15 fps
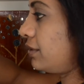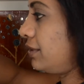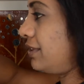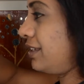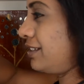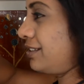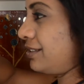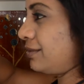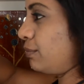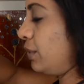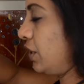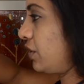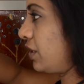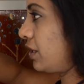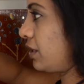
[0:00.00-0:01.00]
this
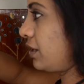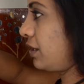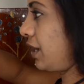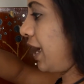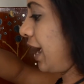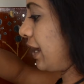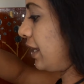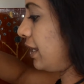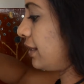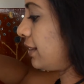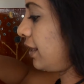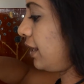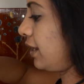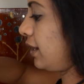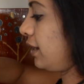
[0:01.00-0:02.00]
mirror
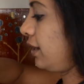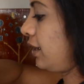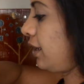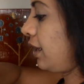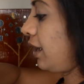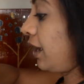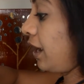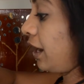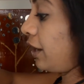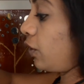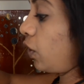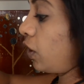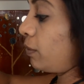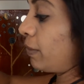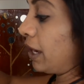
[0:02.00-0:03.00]
hanging thing
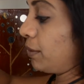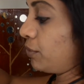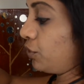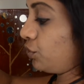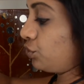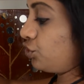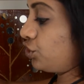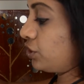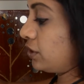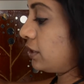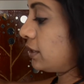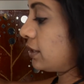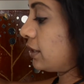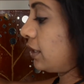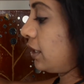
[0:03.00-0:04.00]
and all my
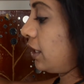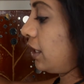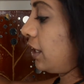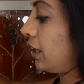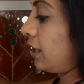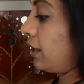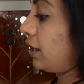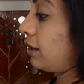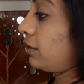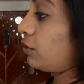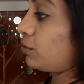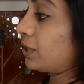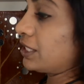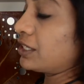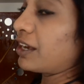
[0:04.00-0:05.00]
brooches.
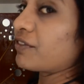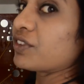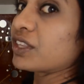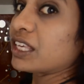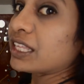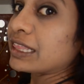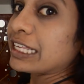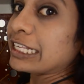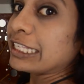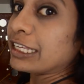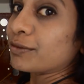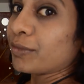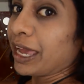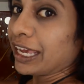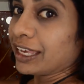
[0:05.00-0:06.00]
You must have seen this
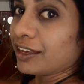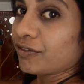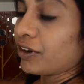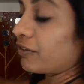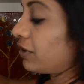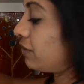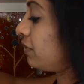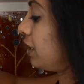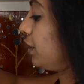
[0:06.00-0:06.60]
in my giveaway